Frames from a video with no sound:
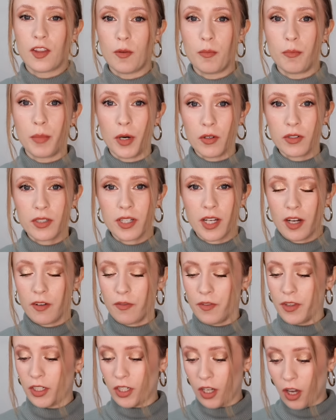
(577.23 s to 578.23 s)
The bulk
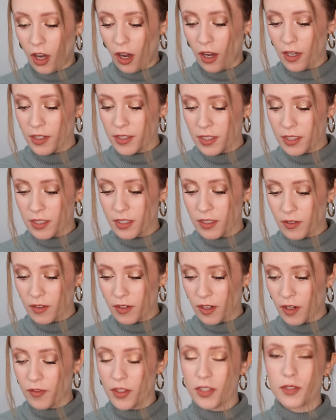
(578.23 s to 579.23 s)
of the cost
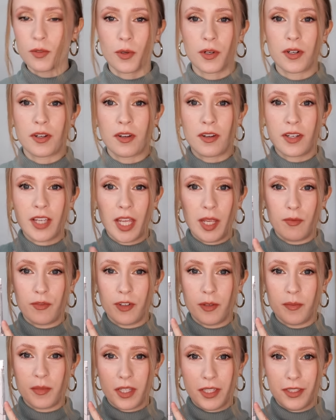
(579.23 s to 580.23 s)
of this order came
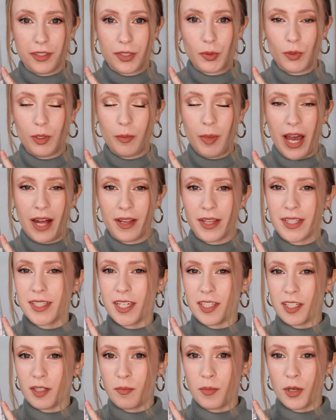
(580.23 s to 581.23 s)
from these three palettes.
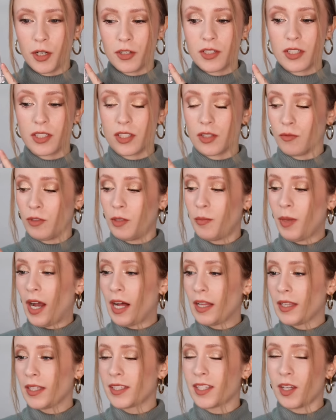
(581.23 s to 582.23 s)
I did purchase three
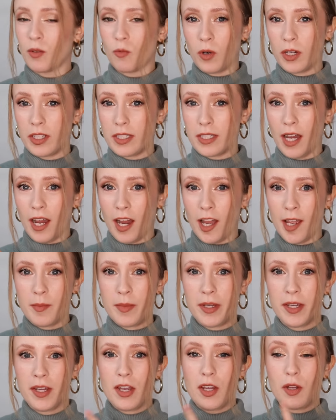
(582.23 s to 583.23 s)
palettes at one
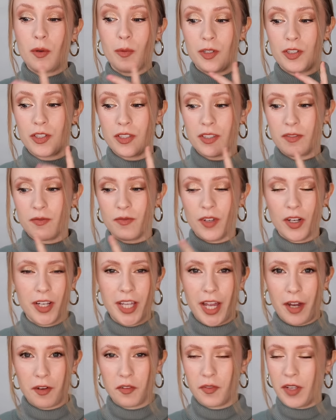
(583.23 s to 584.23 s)
time, which is
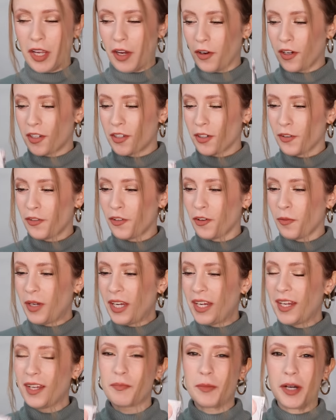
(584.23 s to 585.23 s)
very out of character for
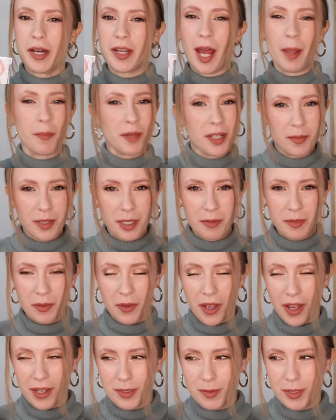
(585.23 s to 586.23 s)
me, but I'm gonna blame you
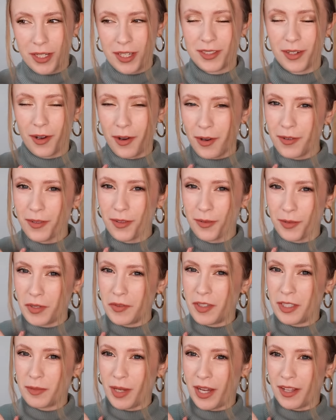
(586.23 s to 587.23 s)
guys because all three
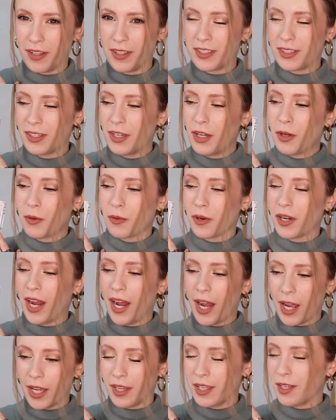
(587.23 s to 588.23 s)
of these palettes were
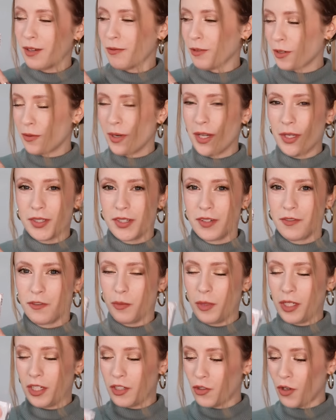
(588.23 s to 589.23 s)
highly requested for
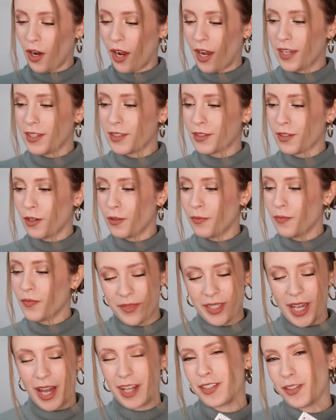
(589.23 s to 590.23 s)
me to try, so
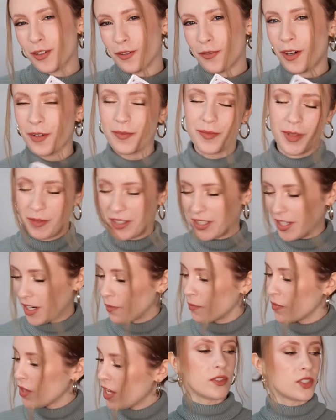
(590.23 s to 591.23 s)
yeah, it's your fault. I'm just
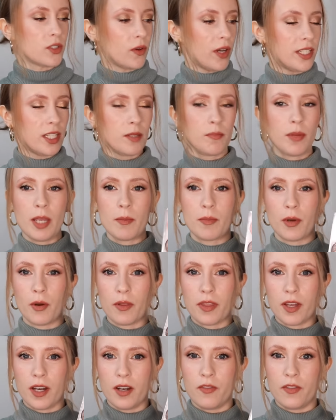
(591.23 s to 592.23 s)
kidding. So I did buy
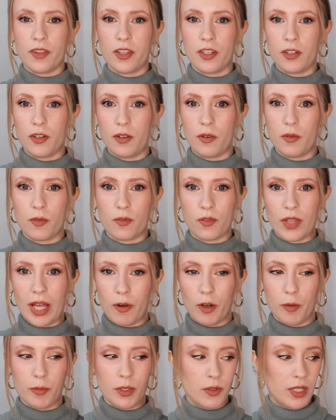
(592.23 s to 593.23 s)
both of the new
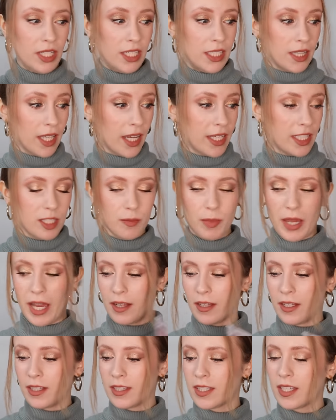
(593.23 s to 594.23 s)
Flower Beauty lights
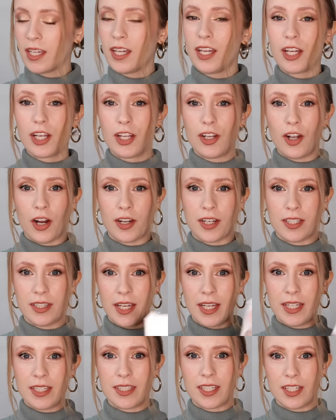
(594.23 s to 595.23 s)
palettes, Garden
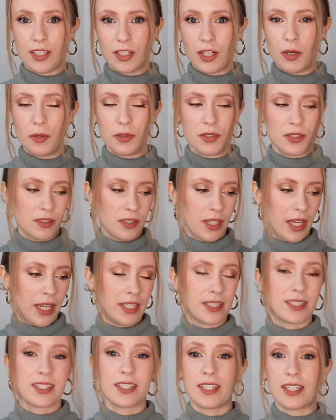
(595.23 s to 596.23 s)
Lights and Coastal
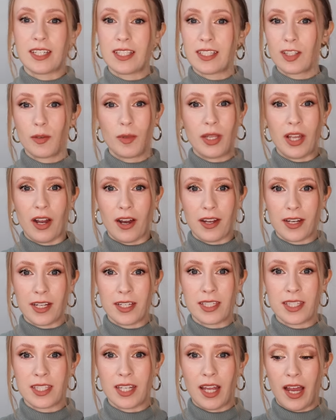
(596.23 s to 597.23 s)
Lights to be
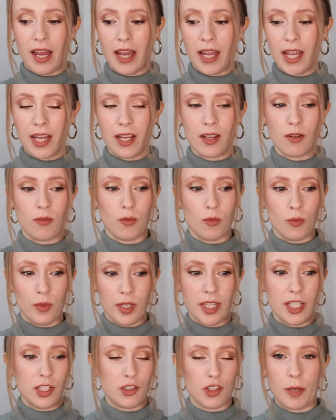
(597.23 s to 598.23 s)
honest, I
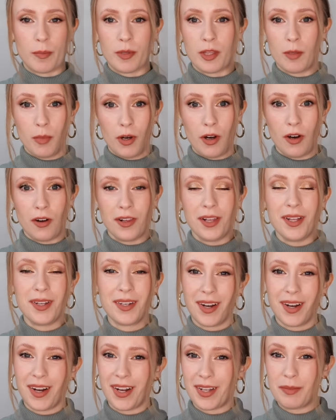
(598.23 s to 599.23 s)
really dropped the ball
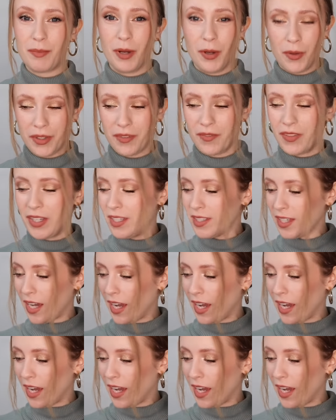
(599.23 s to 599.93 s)
on both of these.